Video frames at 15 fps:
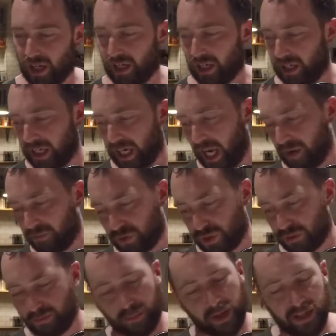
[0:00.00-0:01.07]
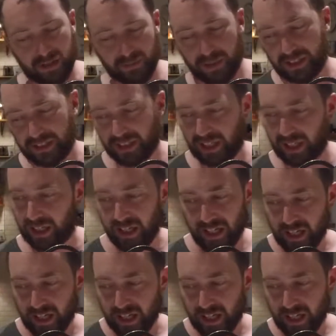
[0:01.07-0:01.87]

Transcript: and I have spent my day